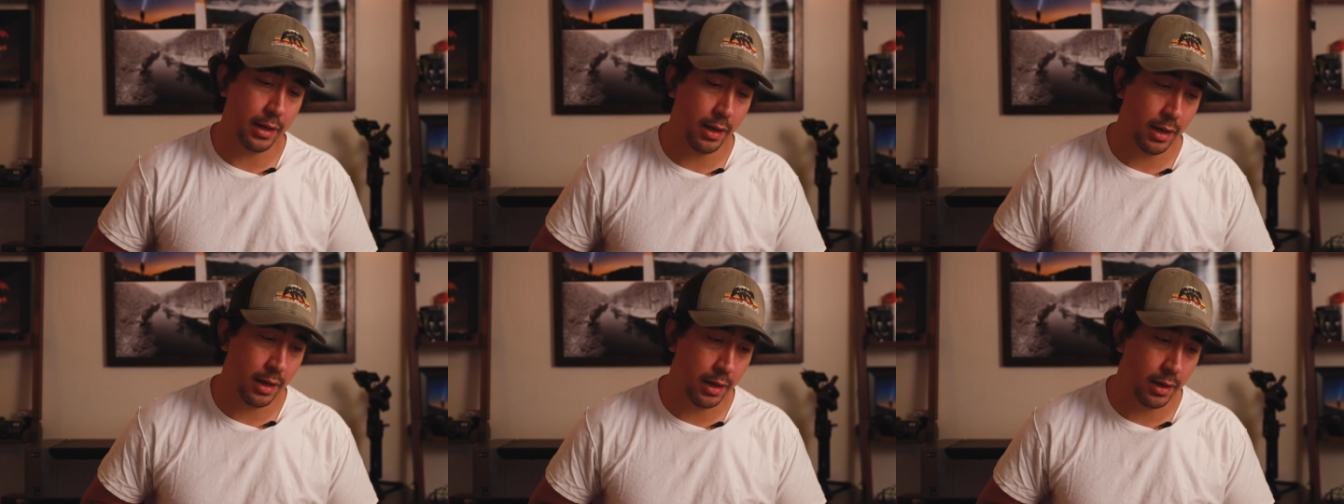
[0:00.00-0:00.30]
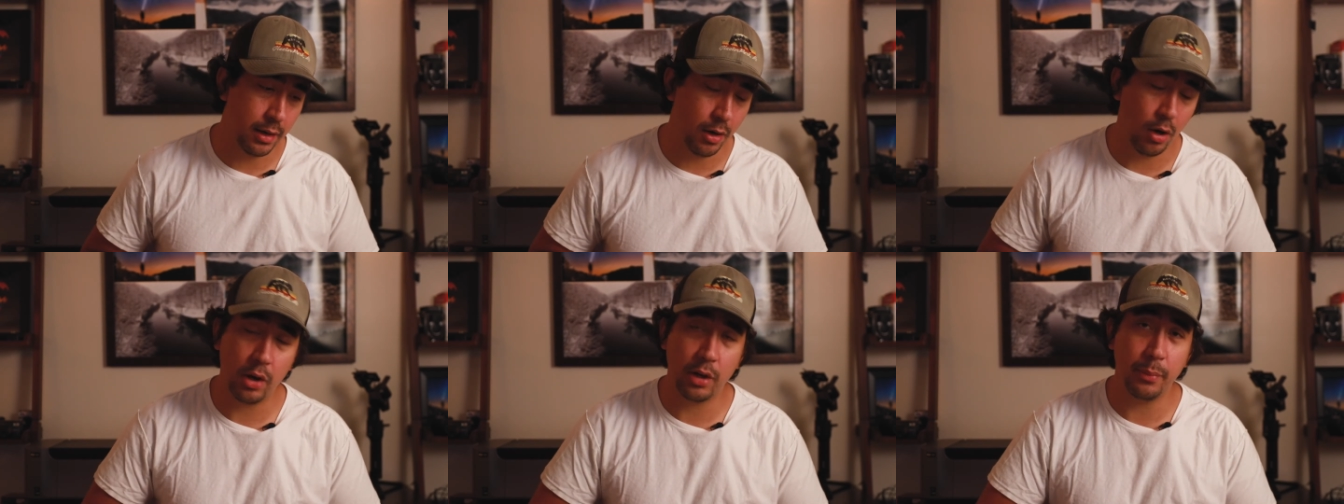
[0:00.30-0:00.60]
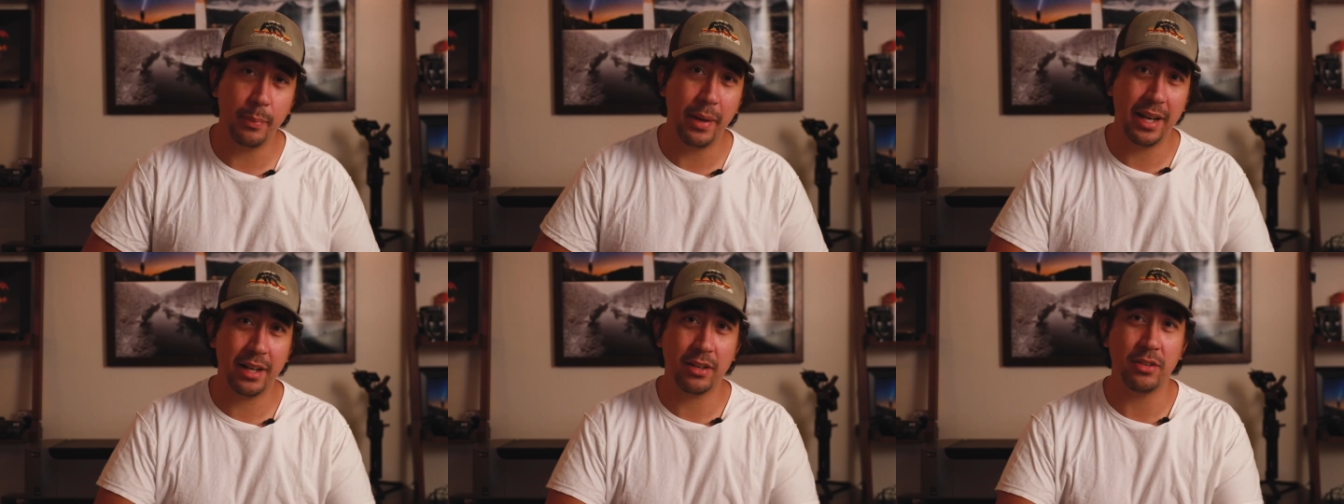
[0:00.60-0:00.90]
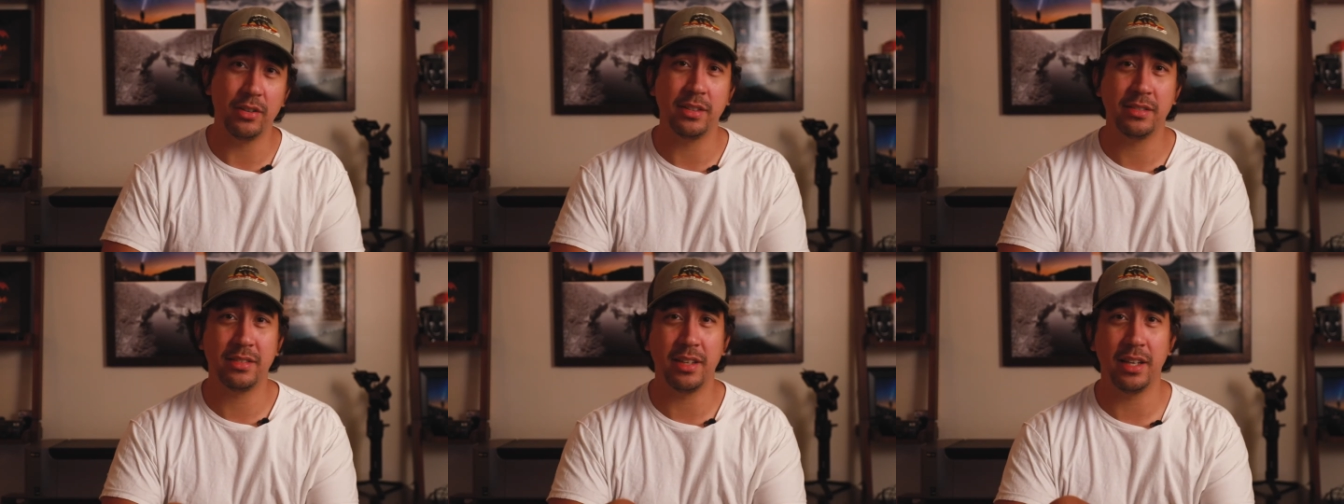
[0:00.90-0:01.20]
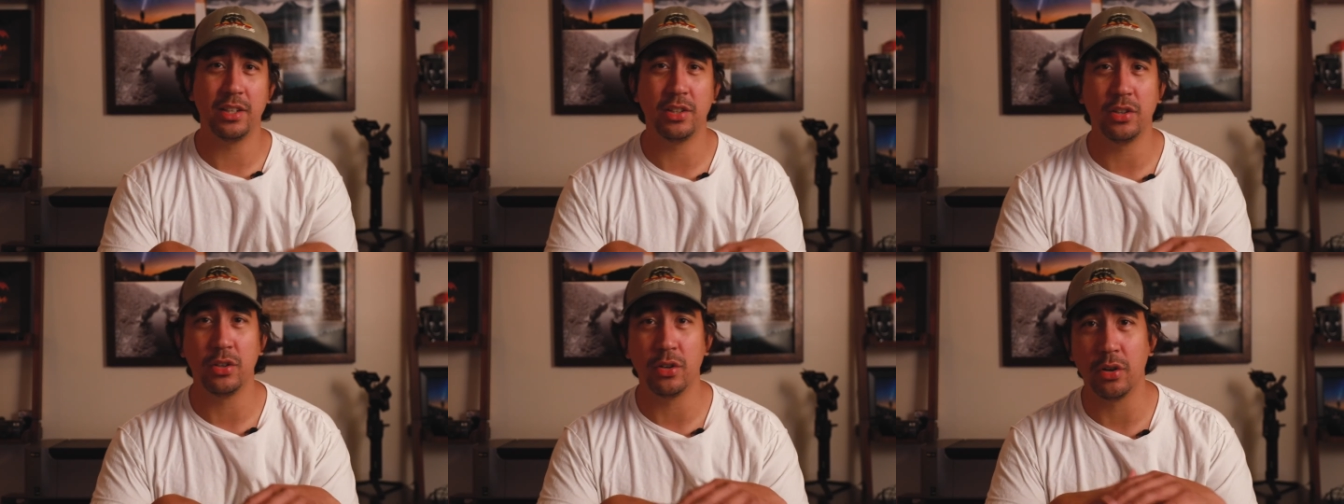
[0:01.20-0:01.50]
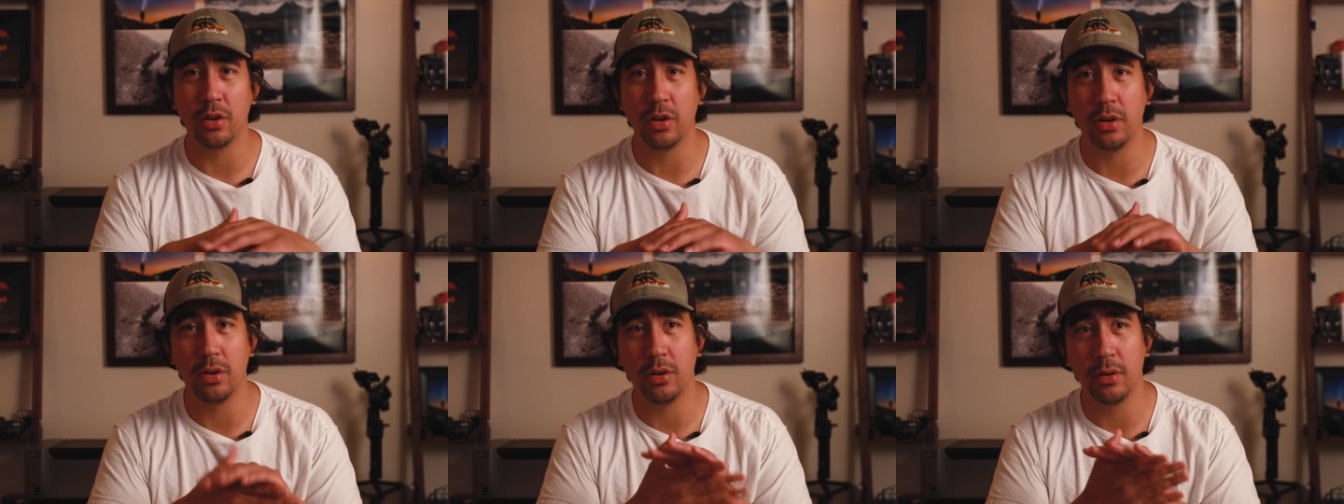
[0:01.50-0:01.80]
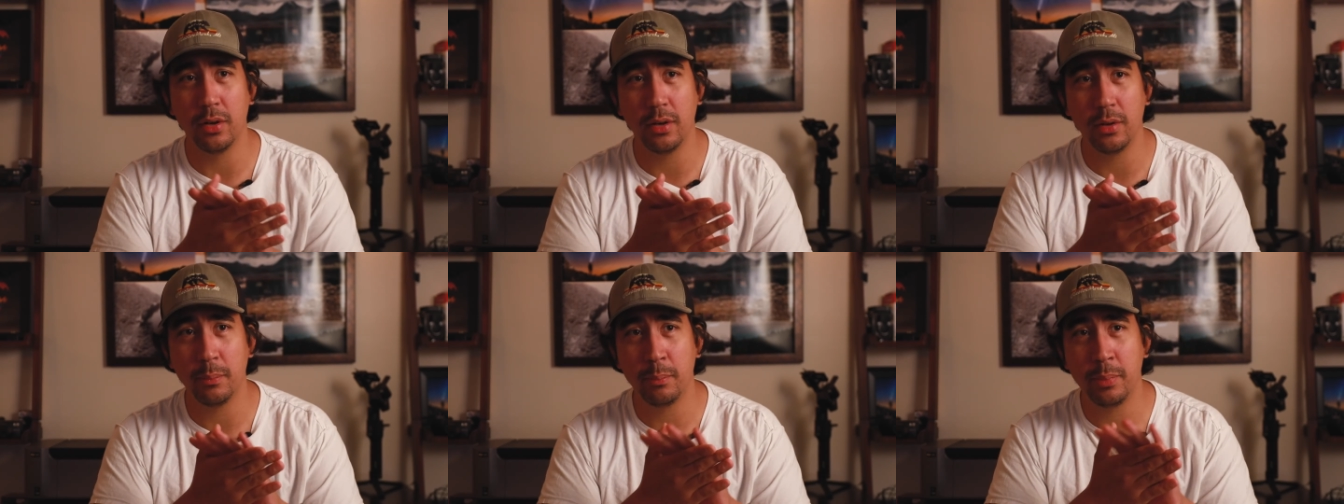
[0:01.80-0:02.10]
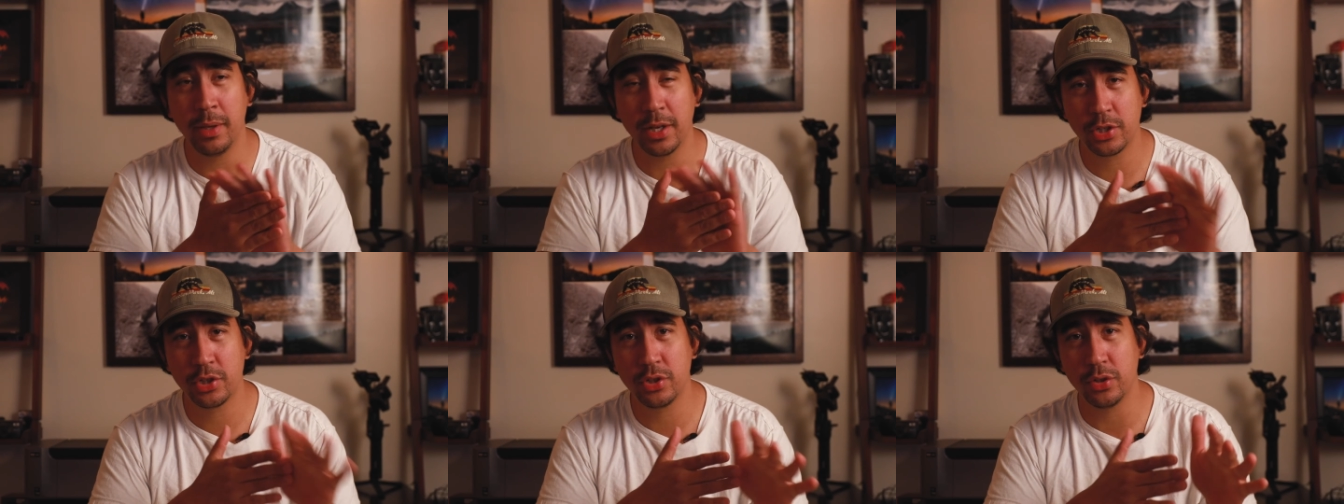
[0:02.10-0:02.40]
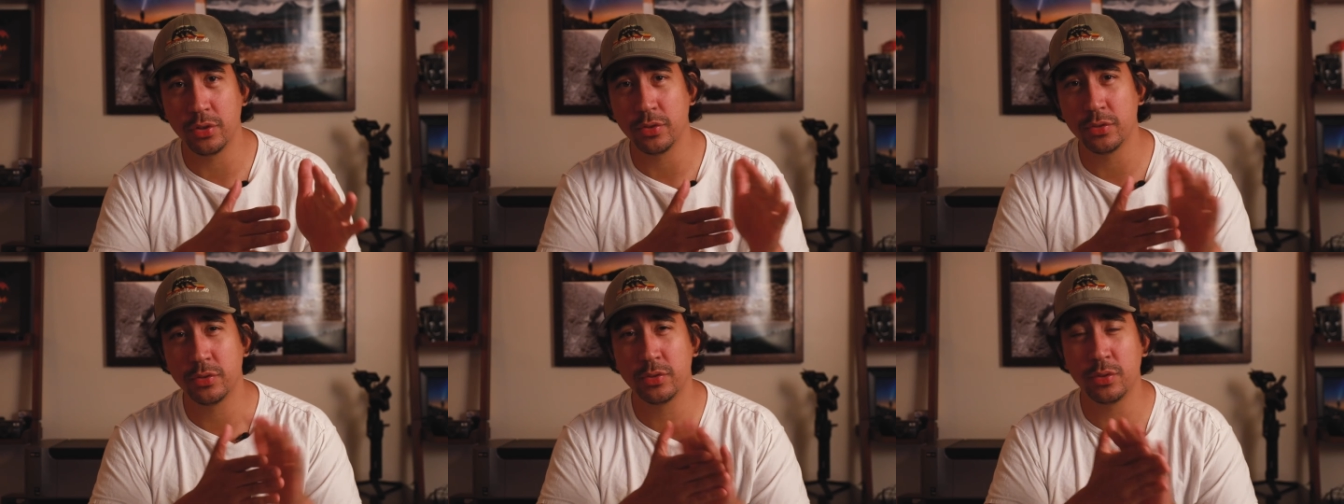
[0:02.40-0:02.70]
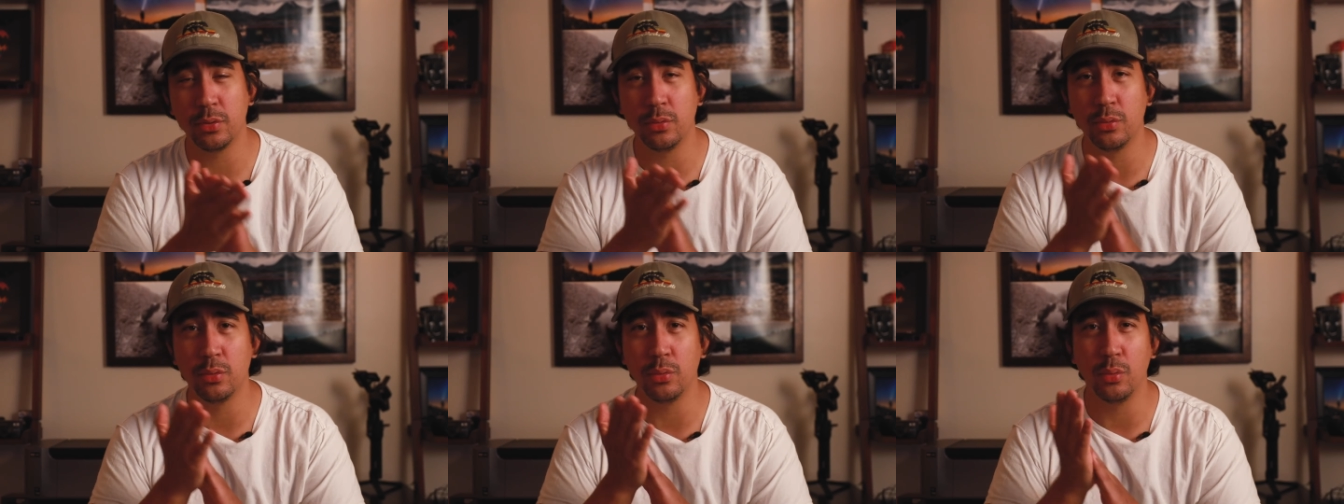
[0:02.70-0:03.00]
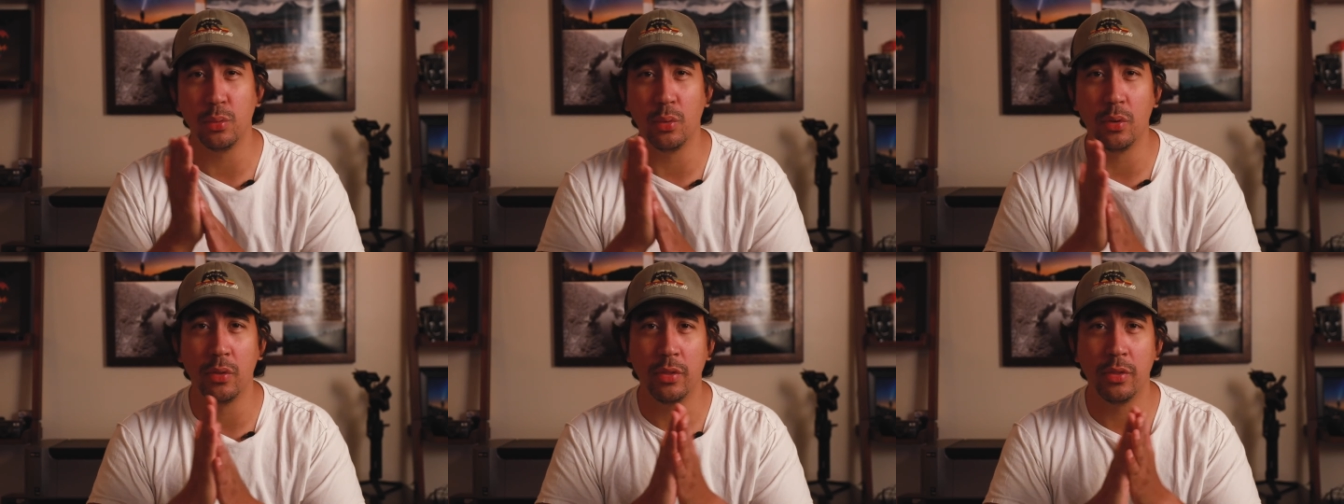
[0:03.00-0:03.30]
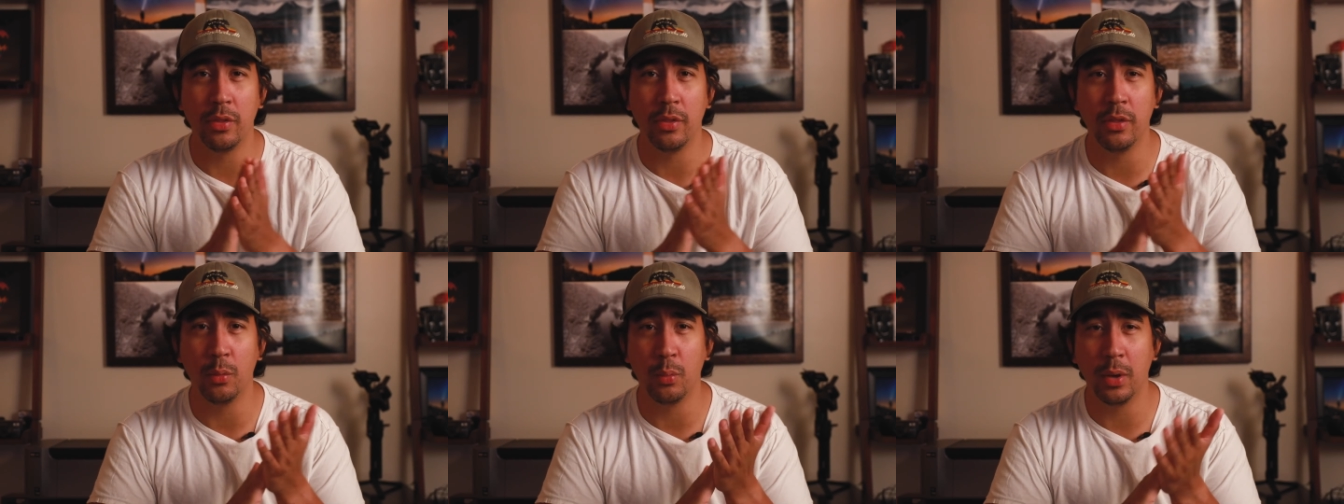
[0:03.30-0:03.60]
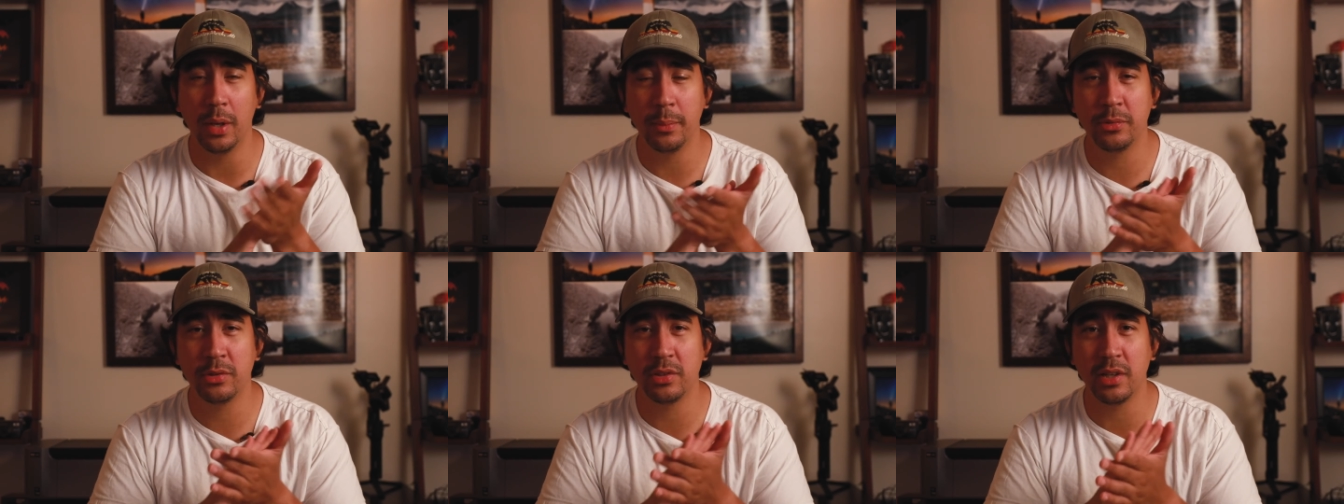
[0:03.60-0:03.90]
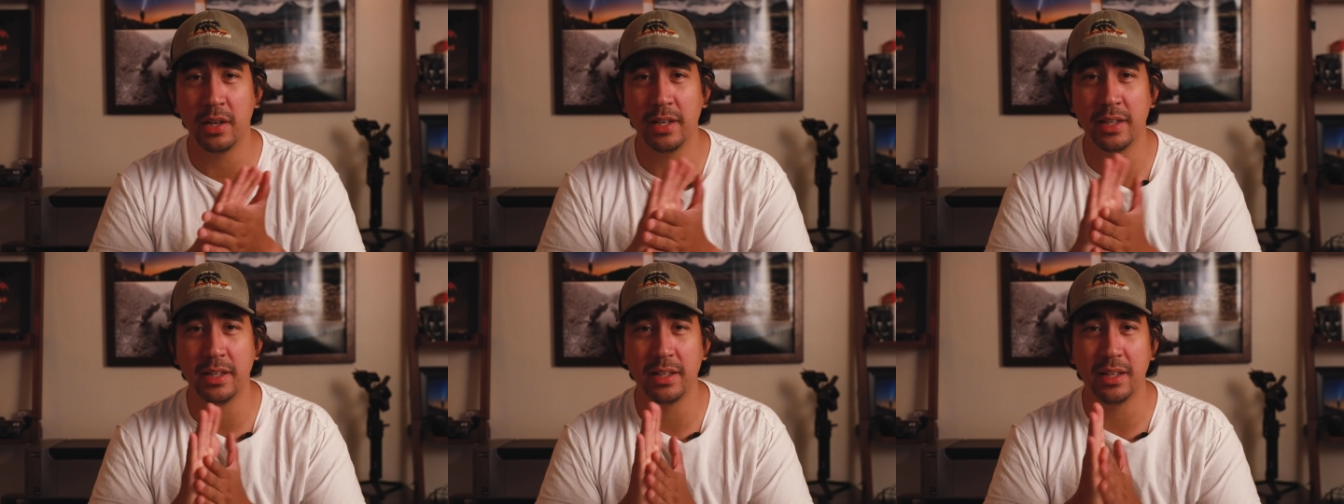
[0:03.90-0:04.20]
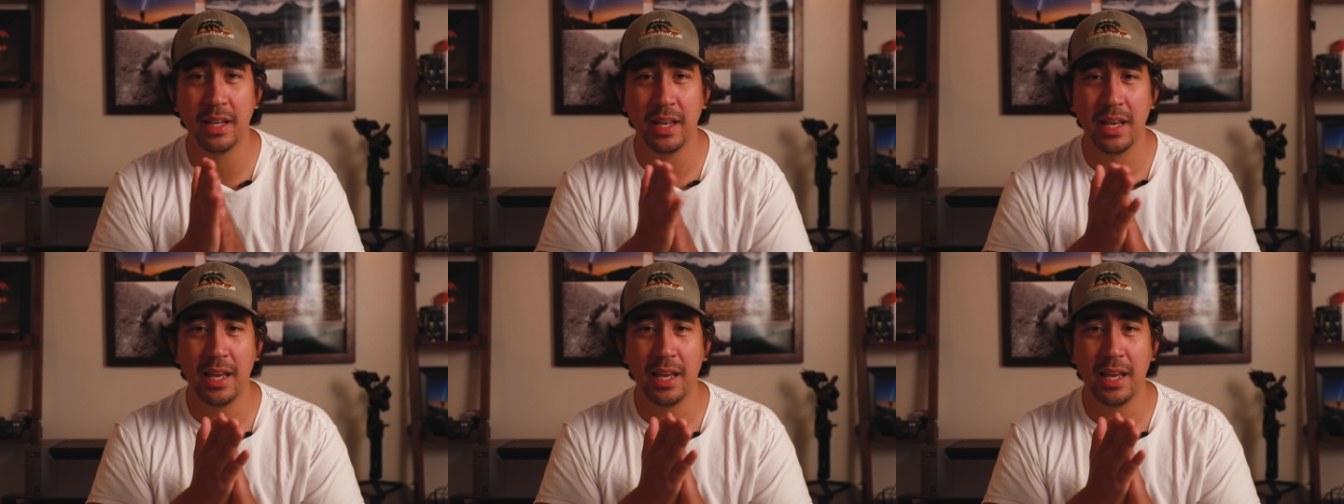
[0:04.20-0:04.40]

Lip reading: automatically send your pictures to the website